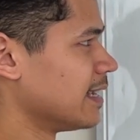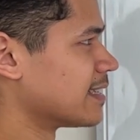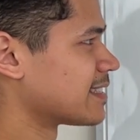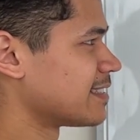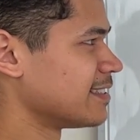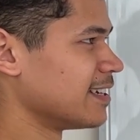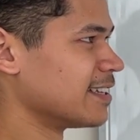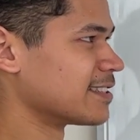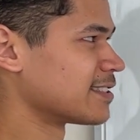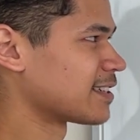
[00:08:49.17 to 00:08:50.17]

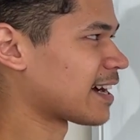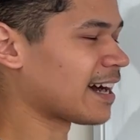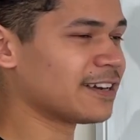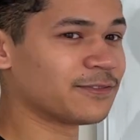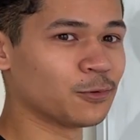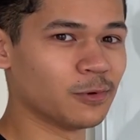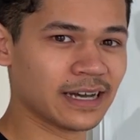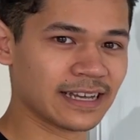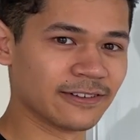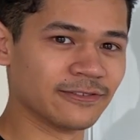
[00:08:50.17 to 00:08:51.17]
It's kind of a
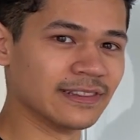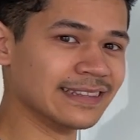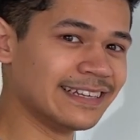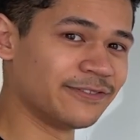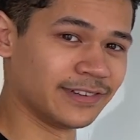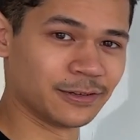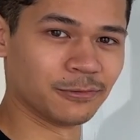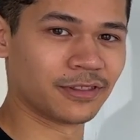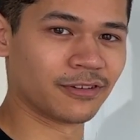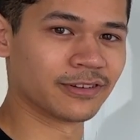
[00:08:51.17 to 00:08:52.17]
way of living
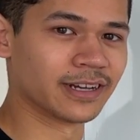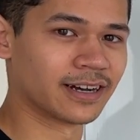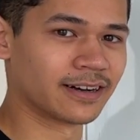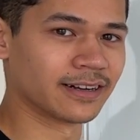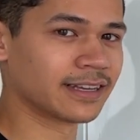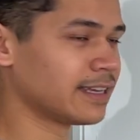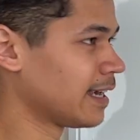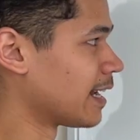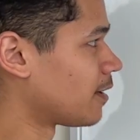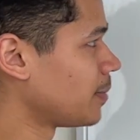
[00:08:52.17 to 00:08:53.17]
with your dog.
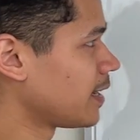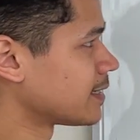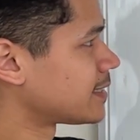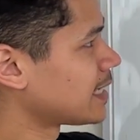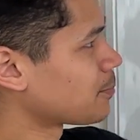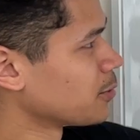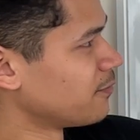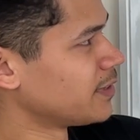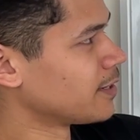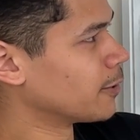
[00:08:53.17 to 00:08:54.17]
And I'll make a
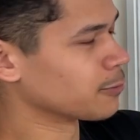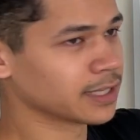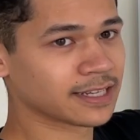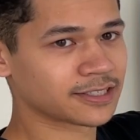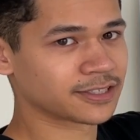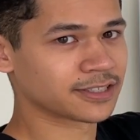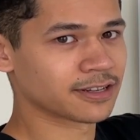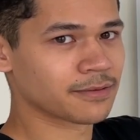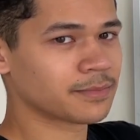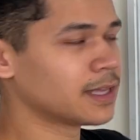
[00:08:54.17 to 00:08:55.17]
separate video on
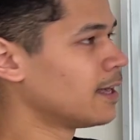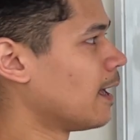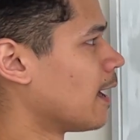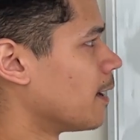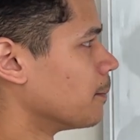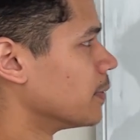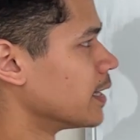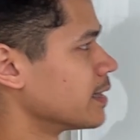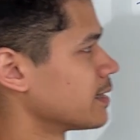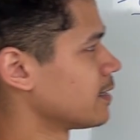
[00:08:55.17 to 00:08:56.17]
relationship,
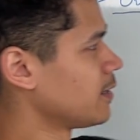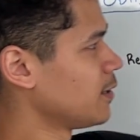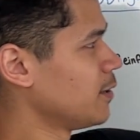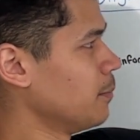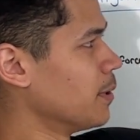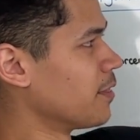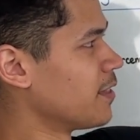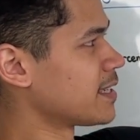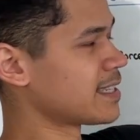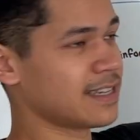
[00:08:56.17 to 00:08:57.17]
but
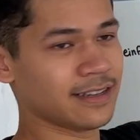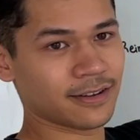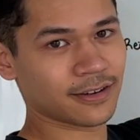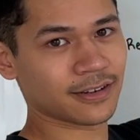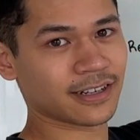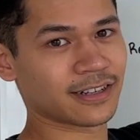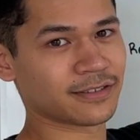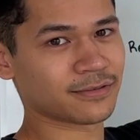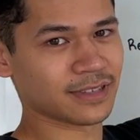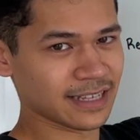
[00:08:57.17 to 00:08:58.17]
this here
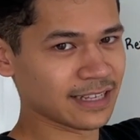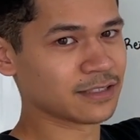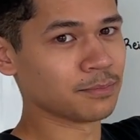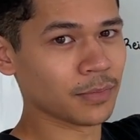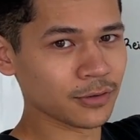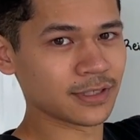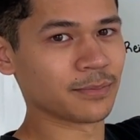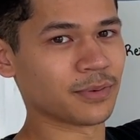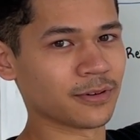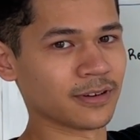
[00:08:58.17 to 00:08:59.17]
is most
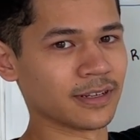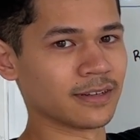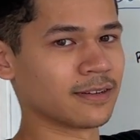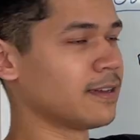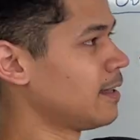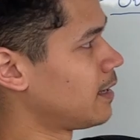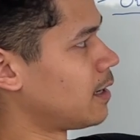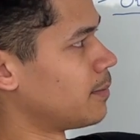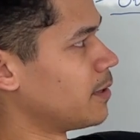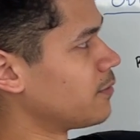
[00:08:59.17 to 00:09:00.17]
important.
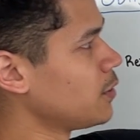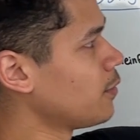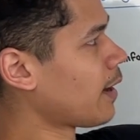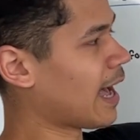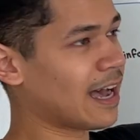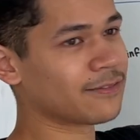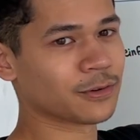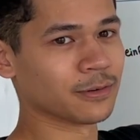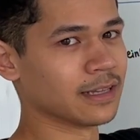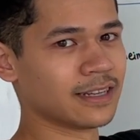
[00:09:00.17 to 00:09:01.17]
If you don't have
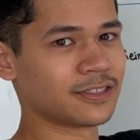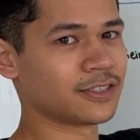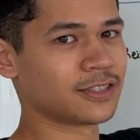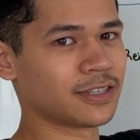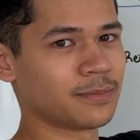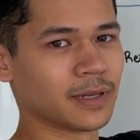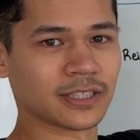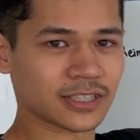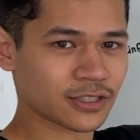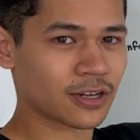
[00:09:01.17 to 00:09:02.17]
a relationship, a
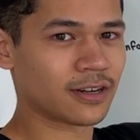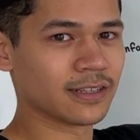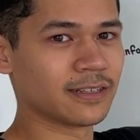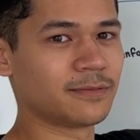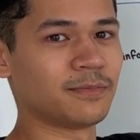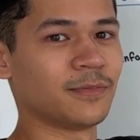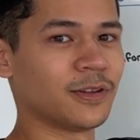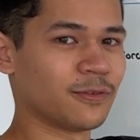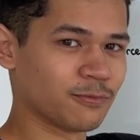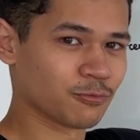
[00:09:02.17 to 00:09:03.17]
solid
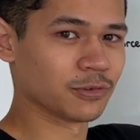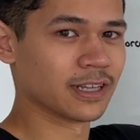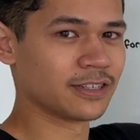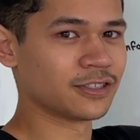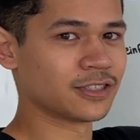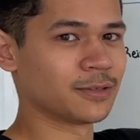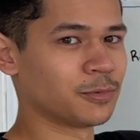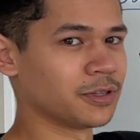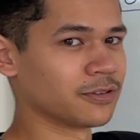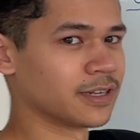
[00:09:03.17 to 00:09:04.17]
relationship
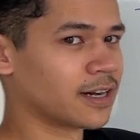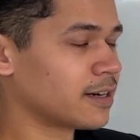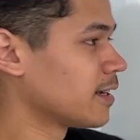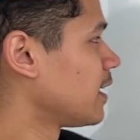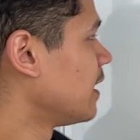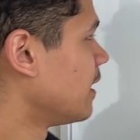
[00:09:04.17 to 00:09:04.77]
with your dog,